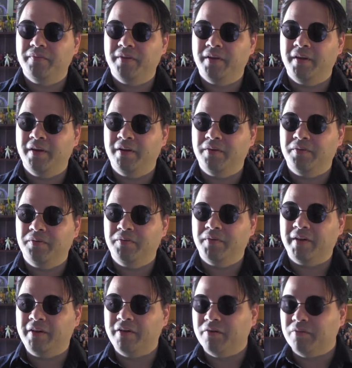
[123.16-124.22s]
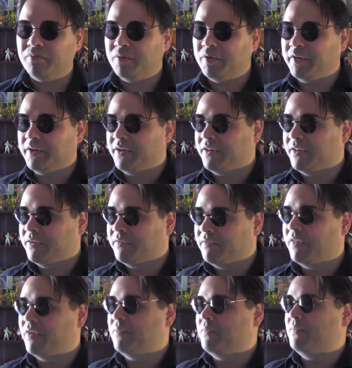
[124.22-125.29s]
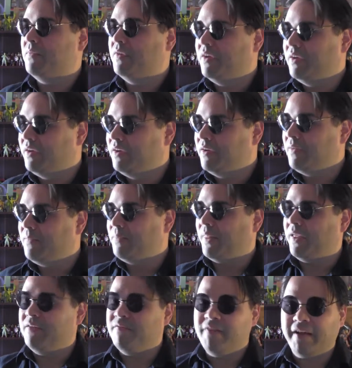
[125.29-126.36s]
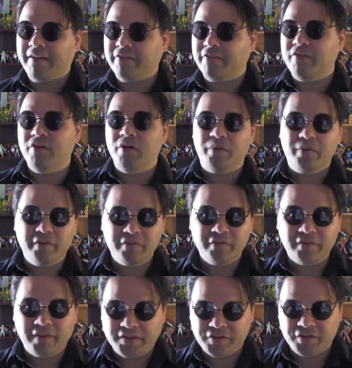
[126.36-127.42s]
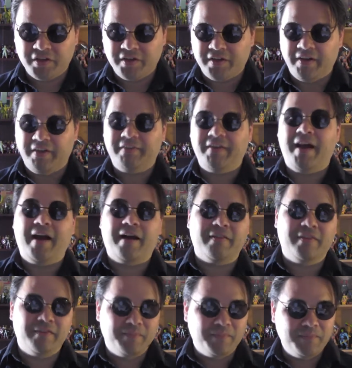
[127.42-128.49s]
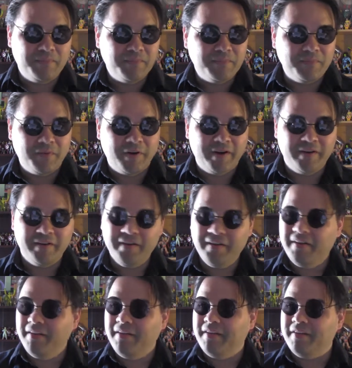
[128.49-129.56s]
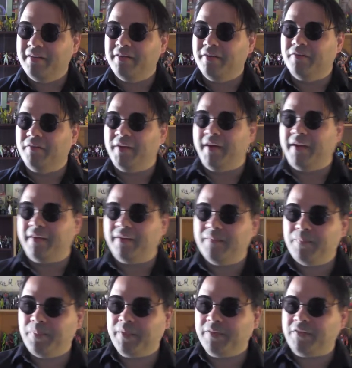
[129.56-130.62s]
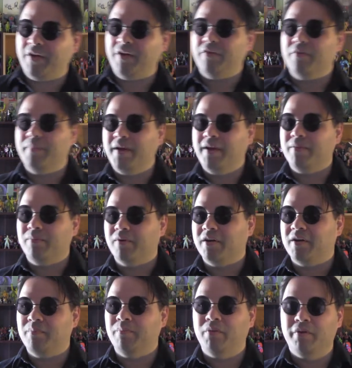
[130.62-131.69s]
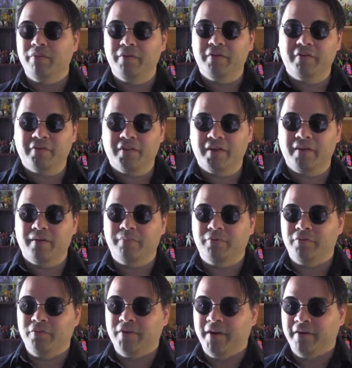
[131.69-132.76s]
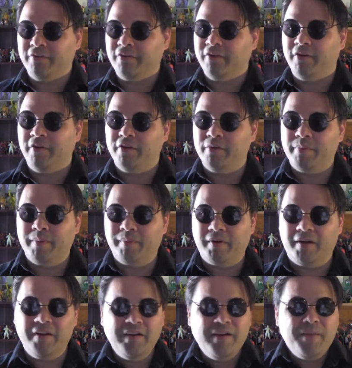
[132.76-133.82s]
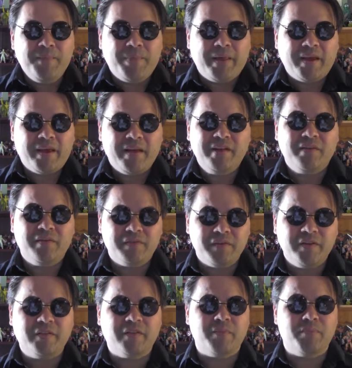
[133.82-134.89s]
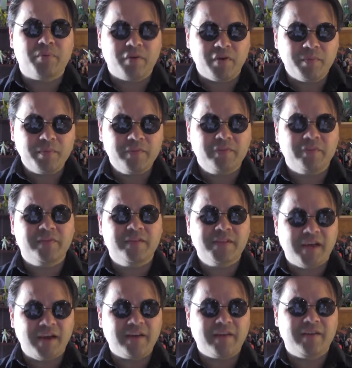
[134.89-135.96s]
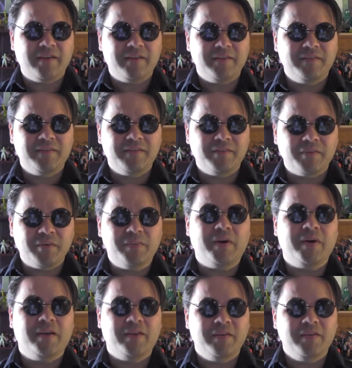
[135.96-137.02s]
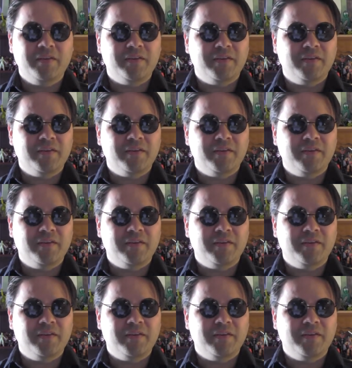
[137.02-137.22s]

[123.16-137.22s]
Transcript: you don't really give them advance notice that you're going to attack them, right? You don't, tell them, hey, we're going to blow this thing up so you guys can get all your people out. That kind of defeats the purpose of attacking somebody,